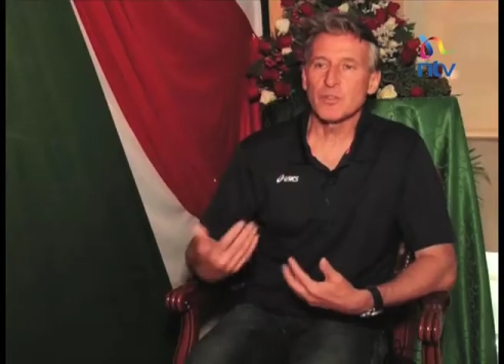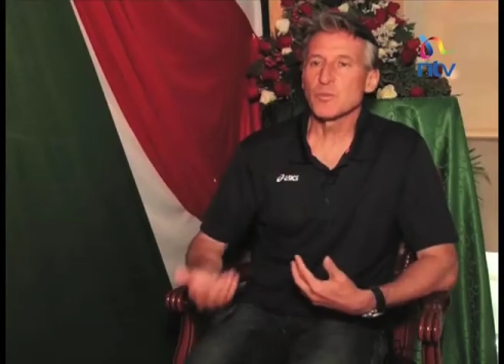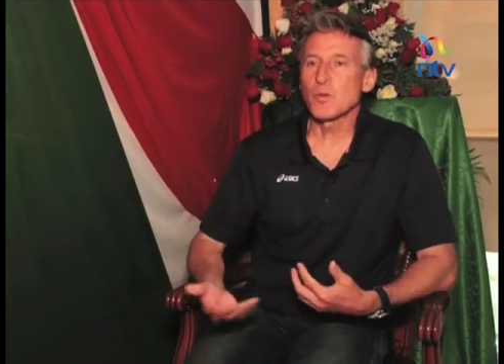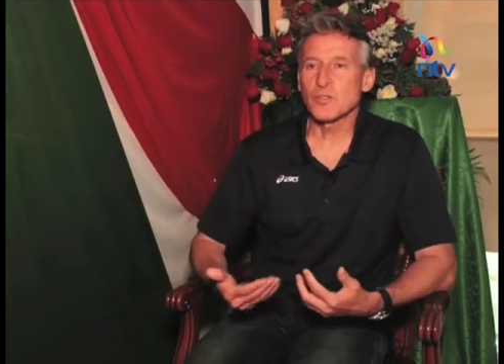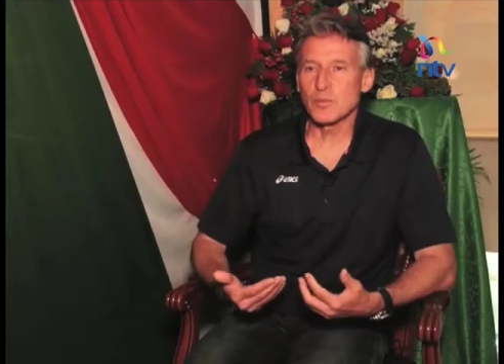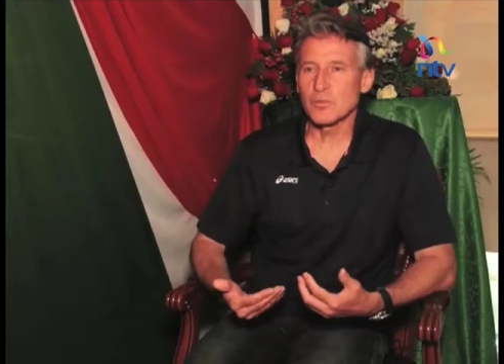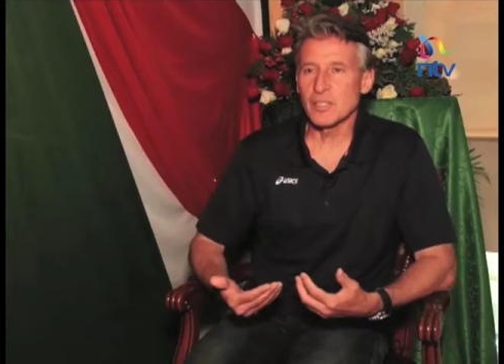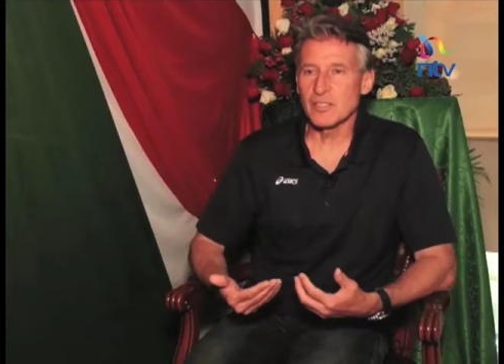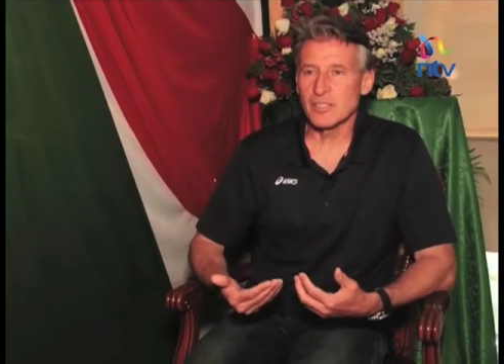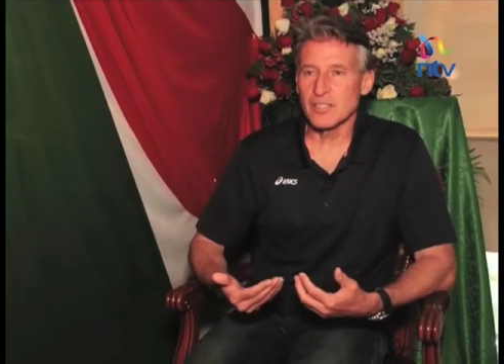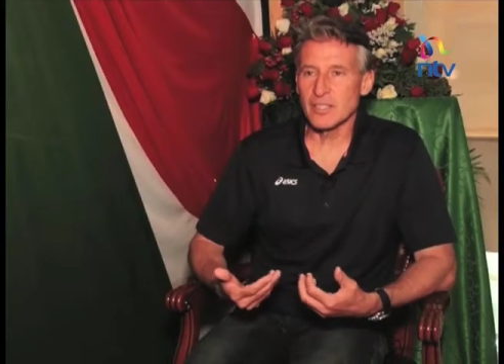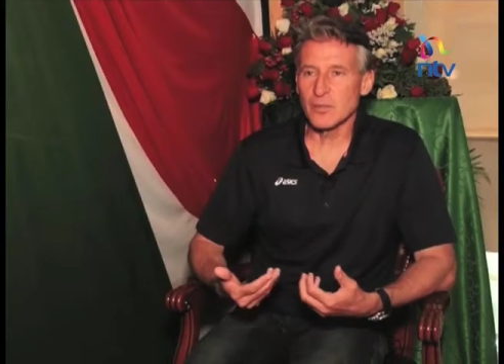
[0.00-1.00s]

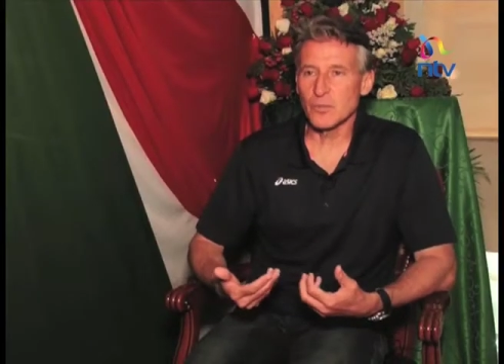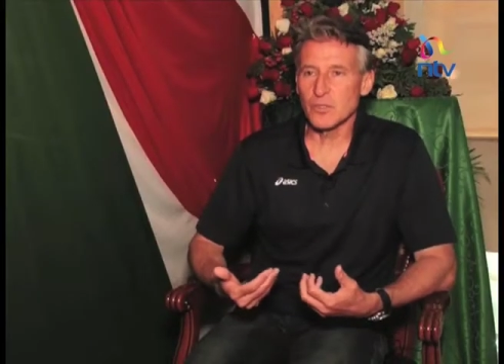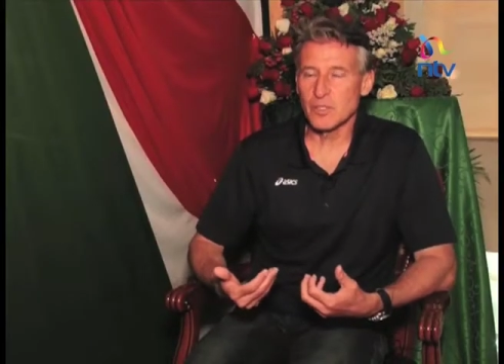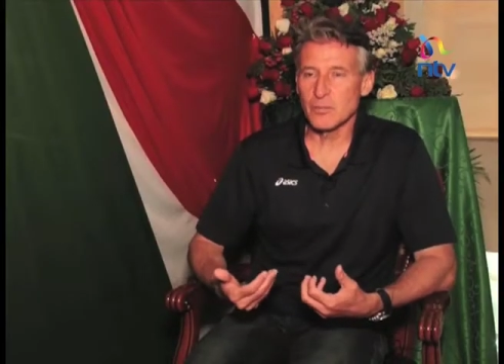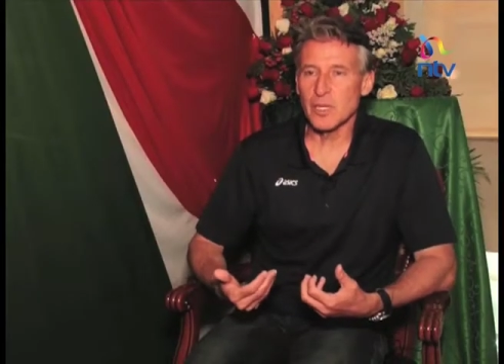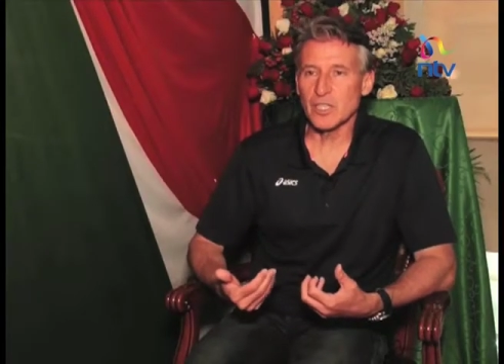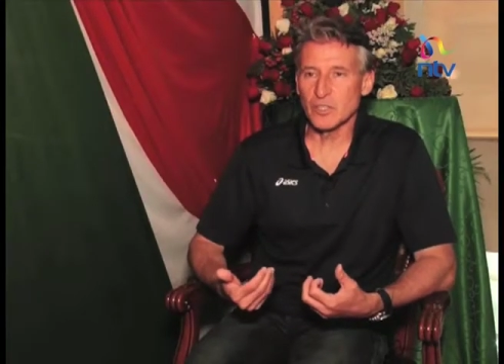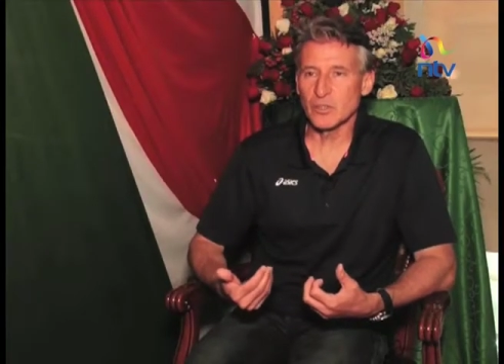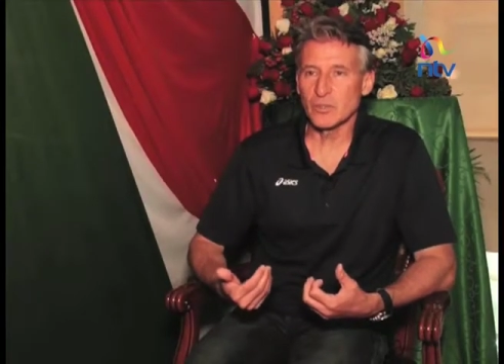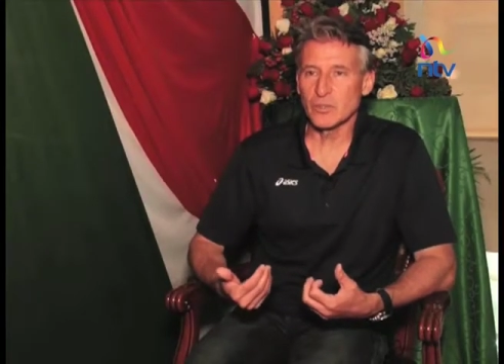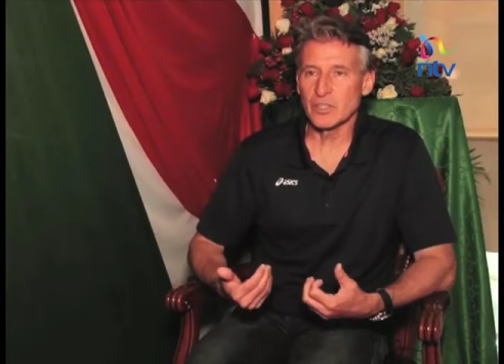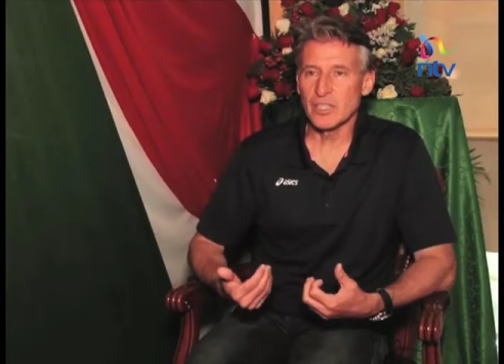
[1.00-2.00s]
responsibility was to make
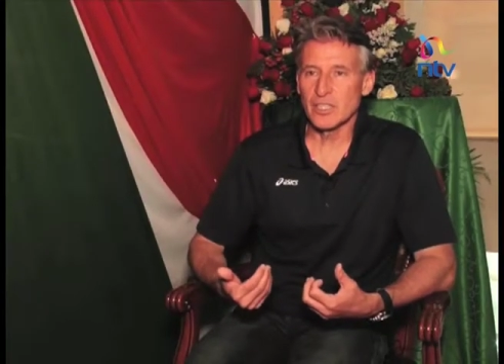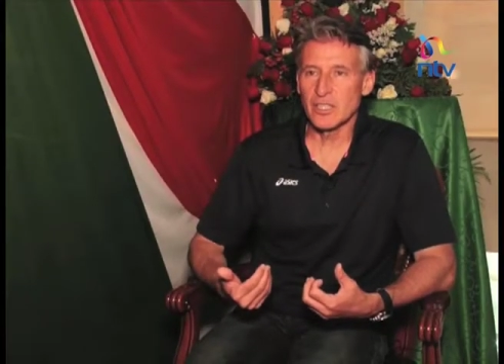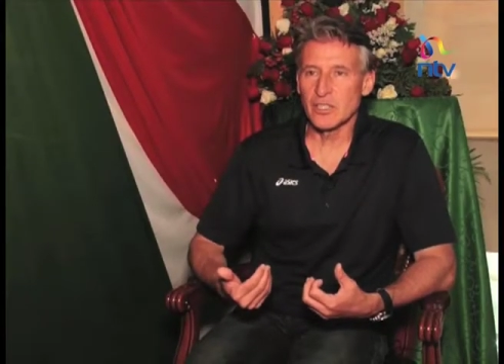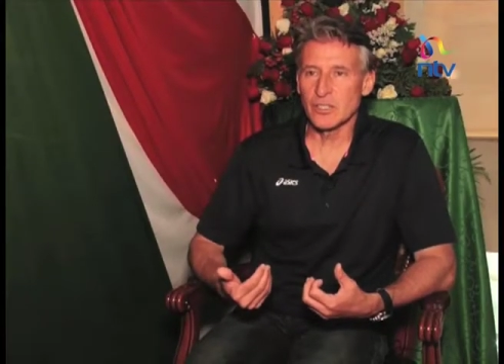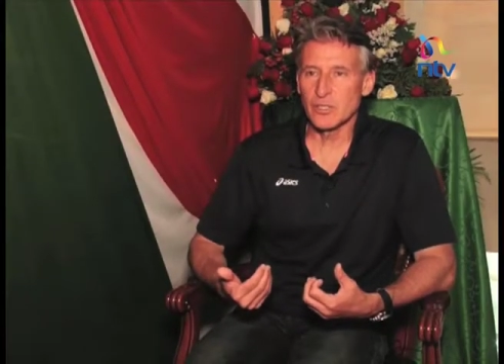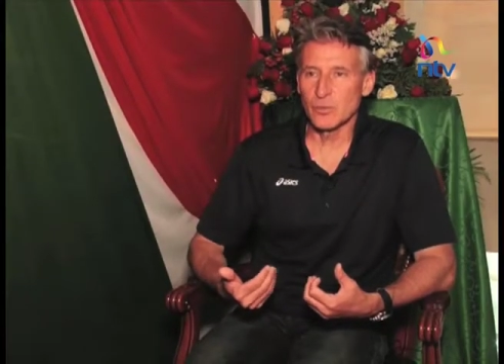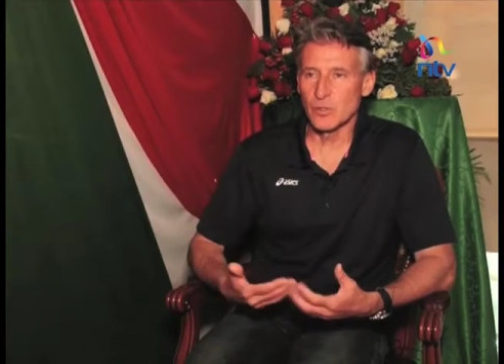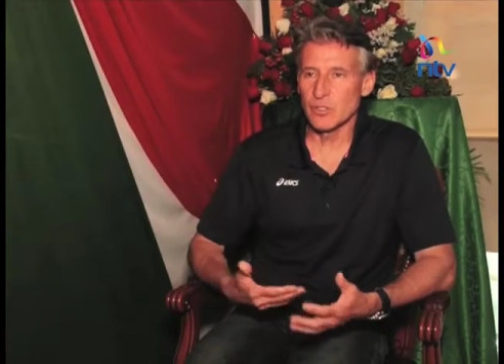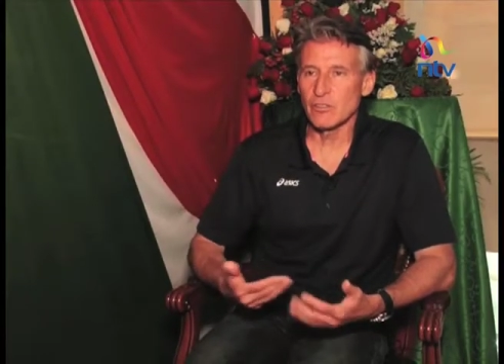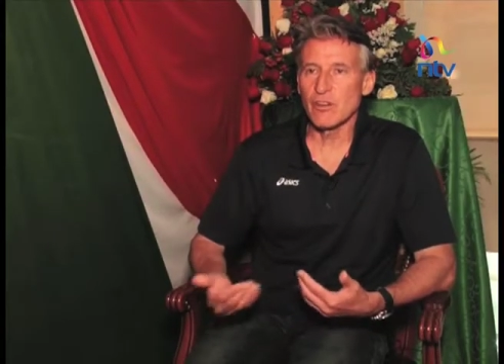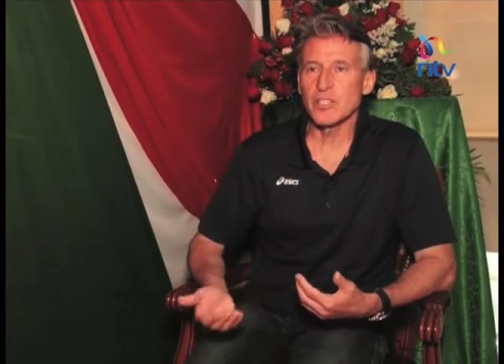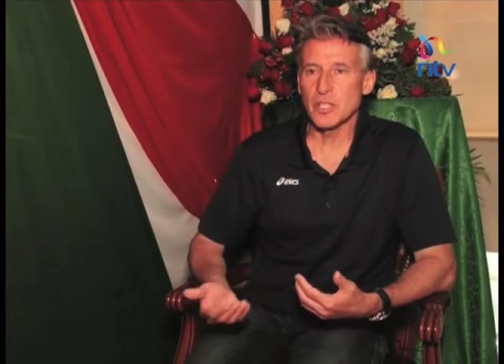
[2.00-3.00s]
sure these were
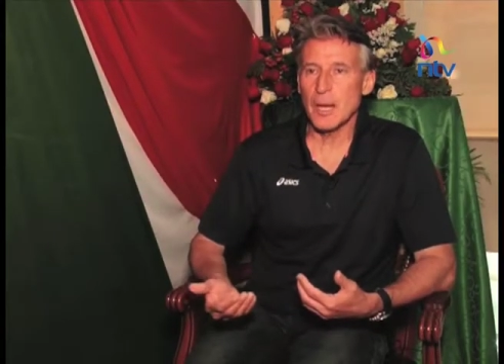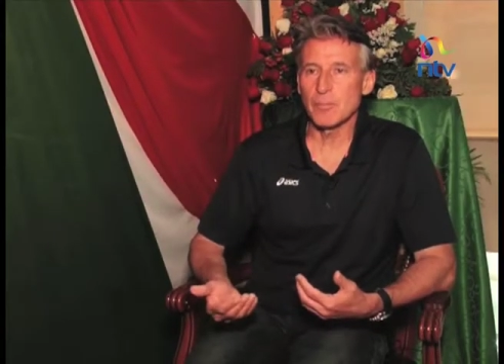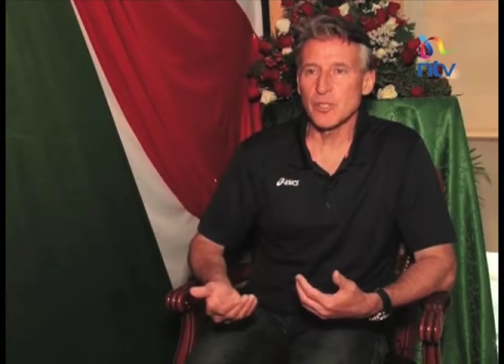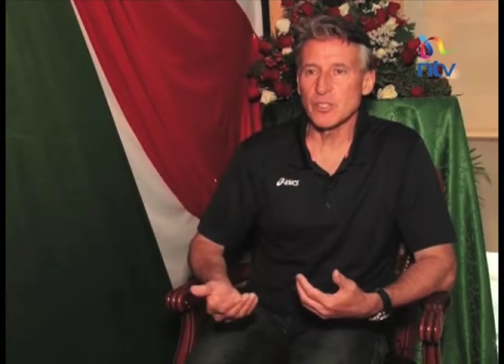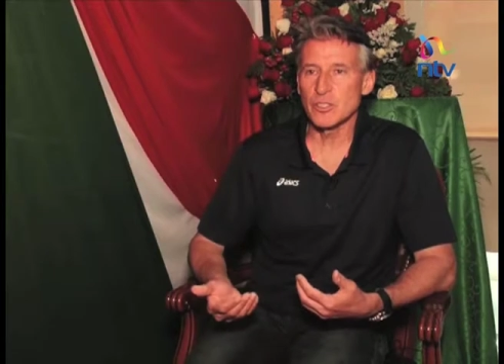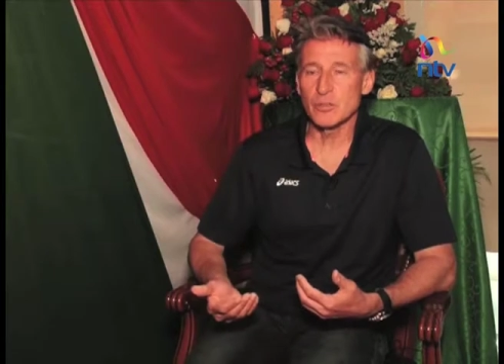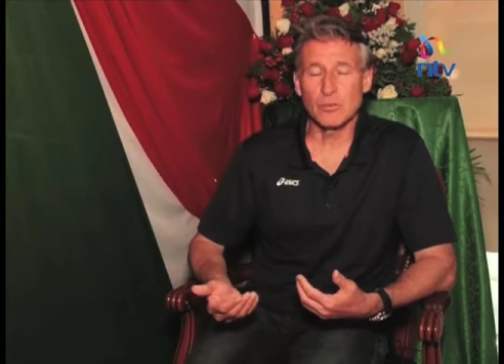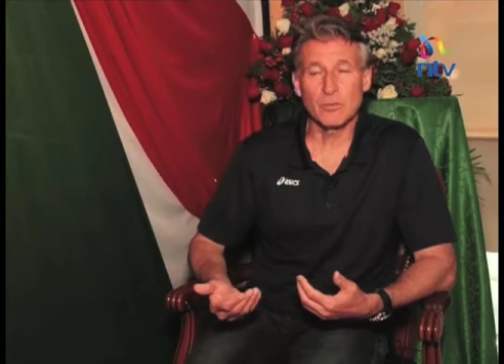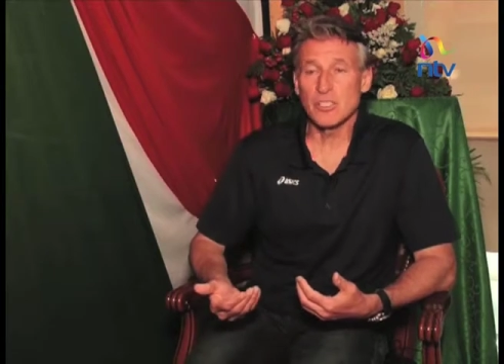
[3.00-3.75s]
a great championships.